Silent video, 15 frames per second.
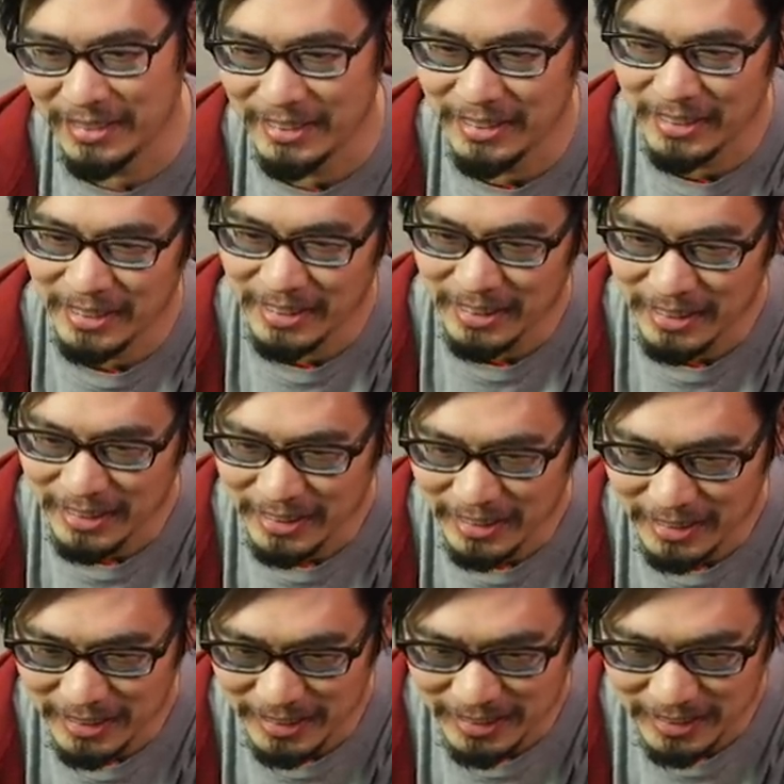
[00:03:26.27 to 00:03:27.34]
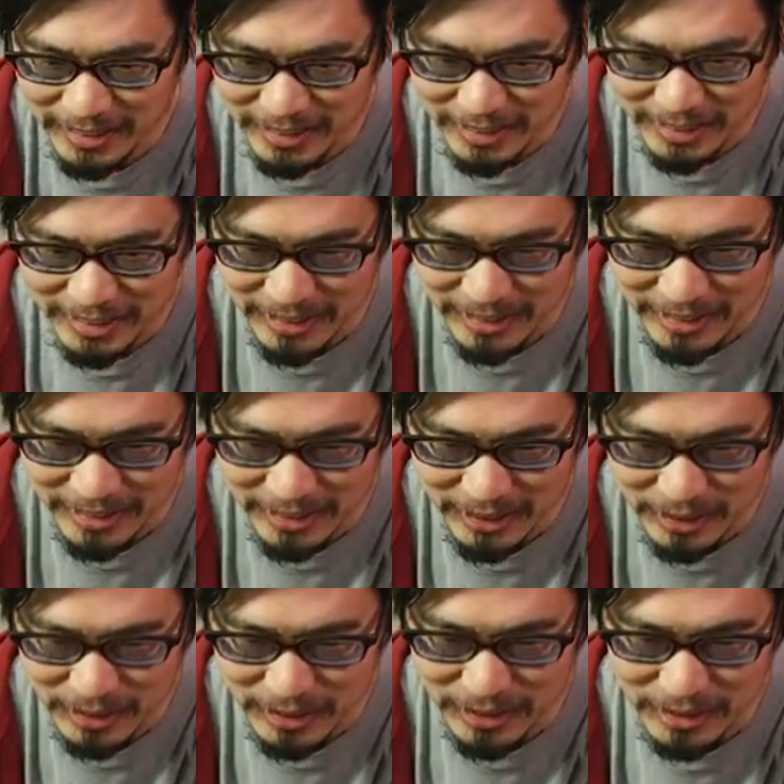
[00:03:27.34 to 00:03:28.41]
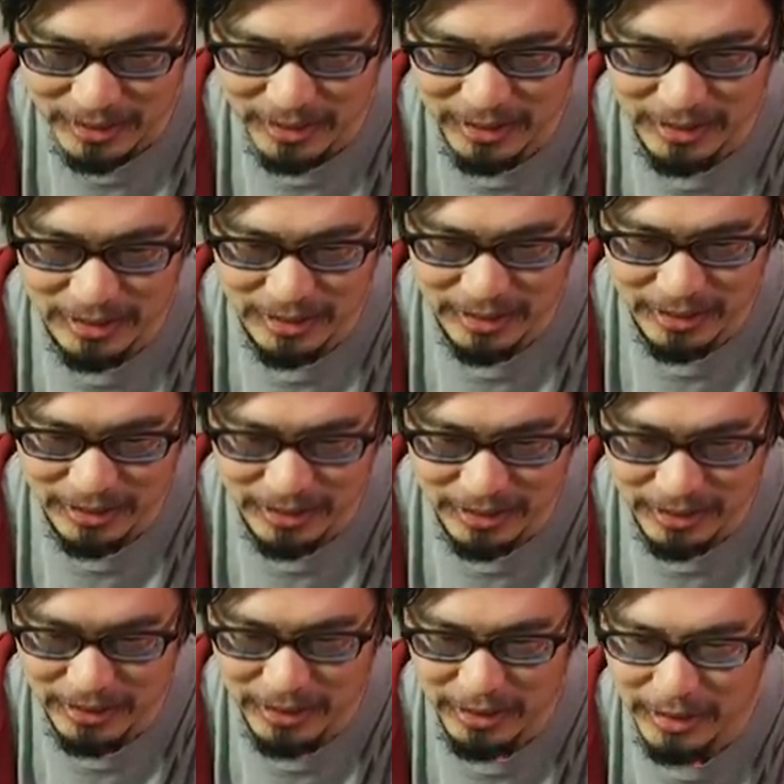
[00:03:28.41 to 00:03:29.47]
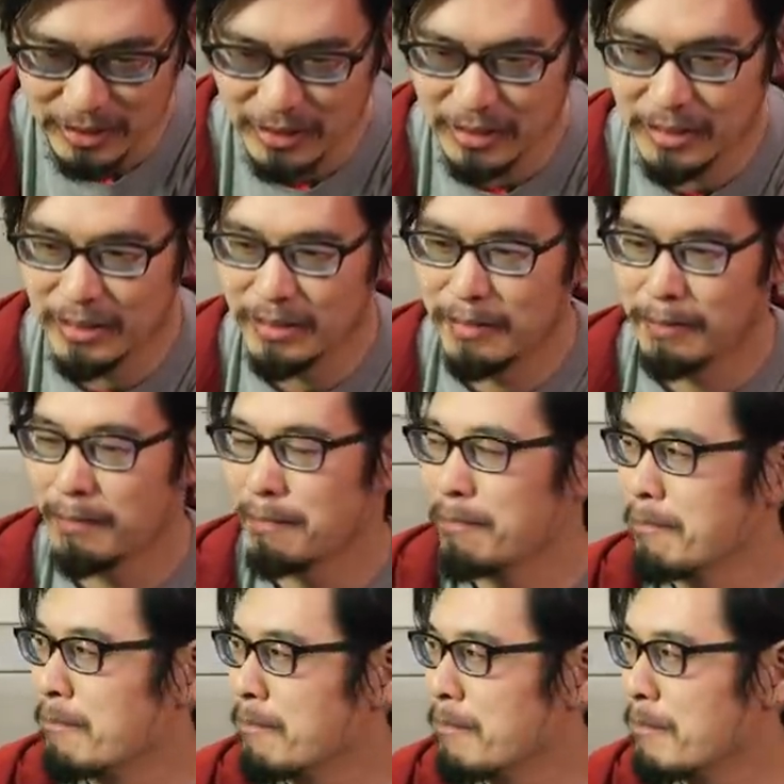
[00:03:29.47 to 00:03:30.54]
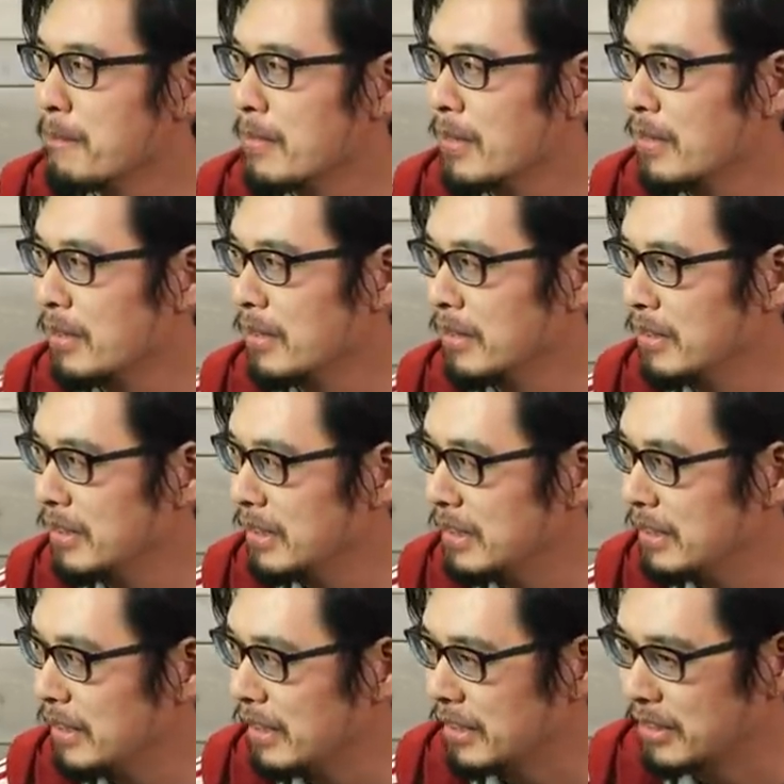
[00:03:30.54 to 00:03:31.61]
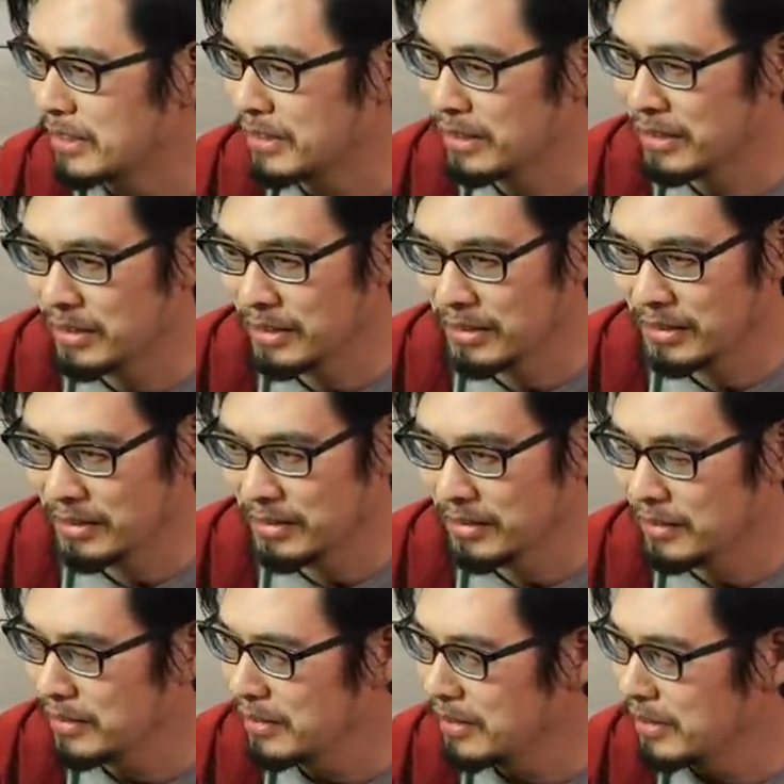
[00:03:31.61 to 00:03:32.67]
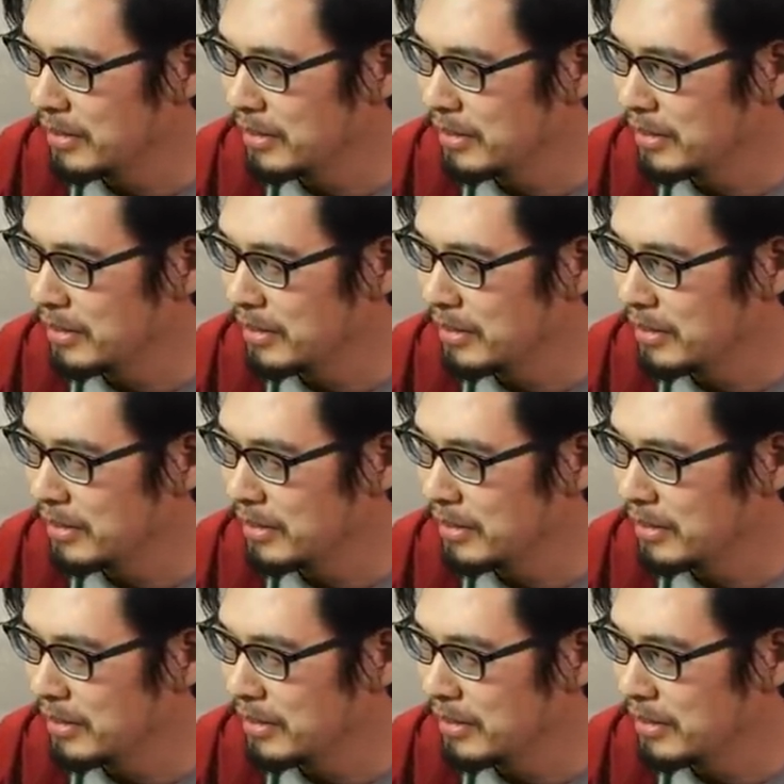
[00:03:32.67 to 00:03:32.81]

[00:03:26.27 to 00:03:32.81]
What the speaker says: (not speaking)